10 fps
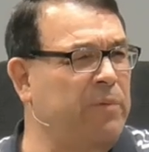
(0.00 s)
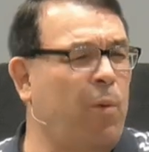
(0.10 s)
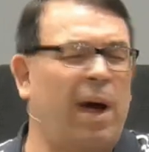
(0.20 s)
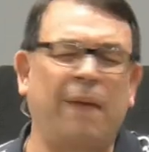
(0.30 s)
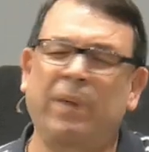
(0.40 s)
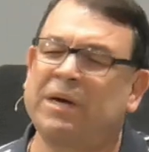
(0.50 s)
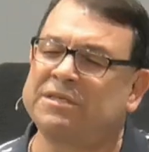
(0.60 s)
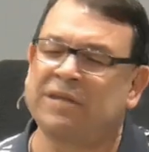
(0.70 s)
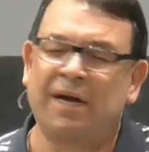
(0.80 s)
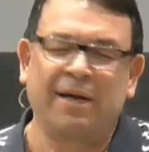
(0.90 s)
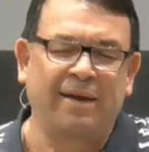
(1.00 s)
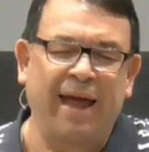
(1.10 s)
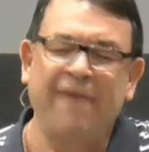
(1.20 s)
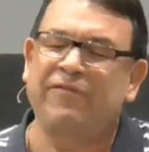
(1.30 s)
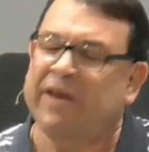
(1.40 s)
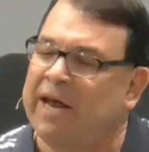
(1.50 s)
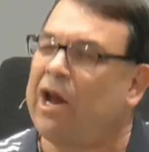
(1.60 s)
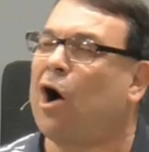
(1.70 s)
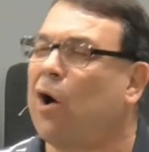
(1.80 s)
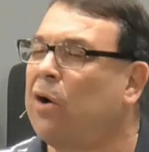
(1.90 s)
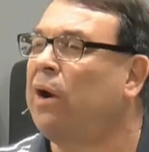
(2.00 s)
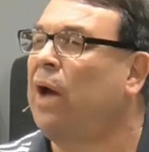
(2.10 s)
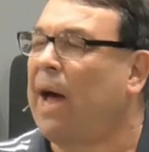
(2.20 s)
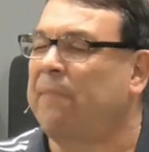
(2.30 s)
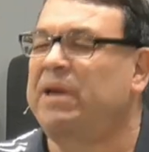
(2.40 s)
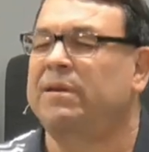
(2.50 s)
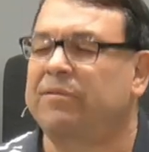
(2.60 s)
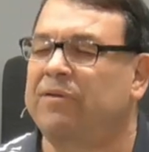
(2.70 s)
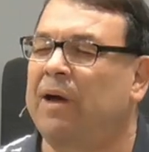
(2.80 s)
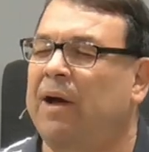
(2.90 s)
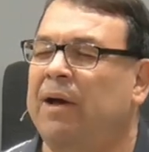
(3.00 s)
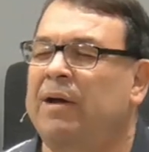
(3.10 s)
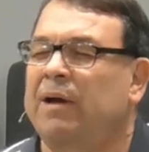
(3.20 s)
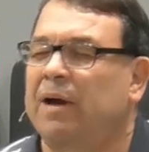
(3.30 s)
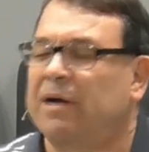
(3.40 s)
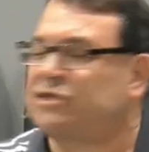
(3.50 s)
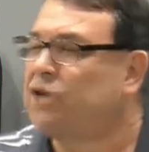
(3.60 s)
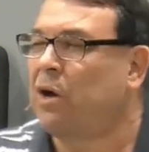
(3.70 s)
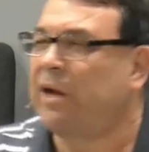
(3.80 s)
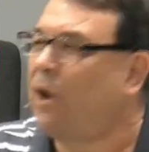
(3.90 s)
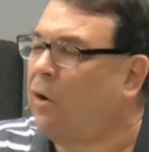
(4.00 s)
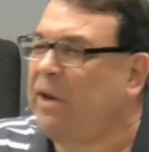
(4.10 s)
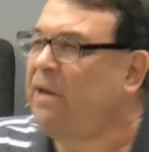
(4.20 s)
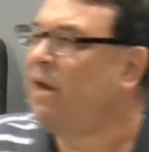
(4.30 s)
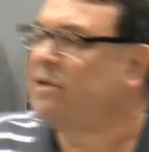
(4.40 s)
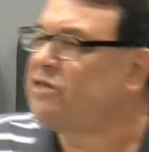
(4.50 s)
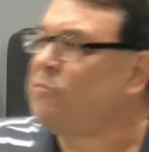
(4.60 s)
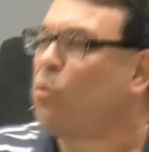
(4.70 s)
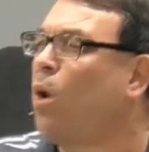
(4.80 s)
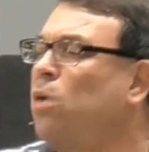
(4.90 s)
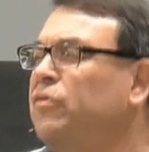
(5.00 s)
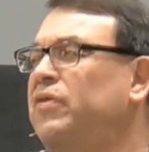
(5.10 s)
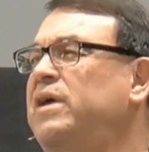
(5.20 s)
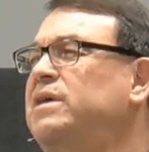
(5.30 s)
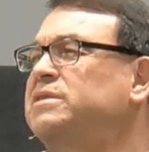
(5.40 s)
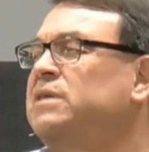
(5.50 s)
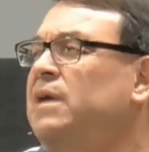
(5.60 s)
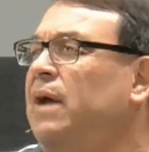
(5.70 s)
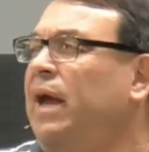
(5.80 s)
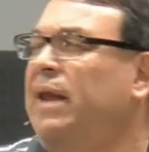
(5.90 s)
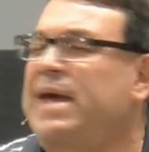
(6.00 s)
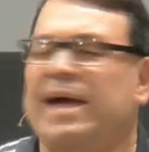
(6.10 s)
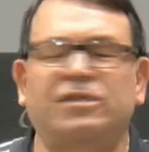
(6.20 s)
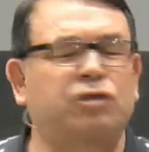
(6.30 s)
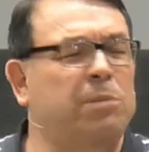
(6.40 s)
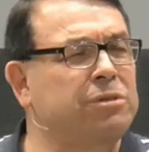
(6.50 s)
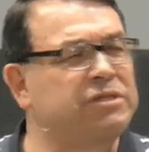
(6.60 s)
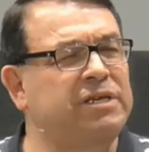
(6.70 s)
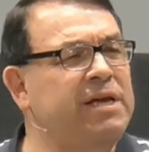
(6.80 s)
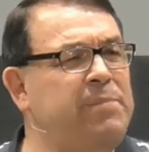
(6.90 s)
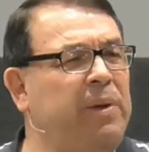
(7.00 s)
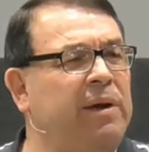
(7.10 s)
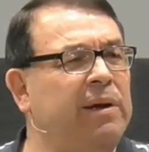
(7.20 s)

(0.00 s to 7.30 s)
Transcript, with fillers: Why? Because David had already, Saul had already done some wrong things, and he had trouble sleeping.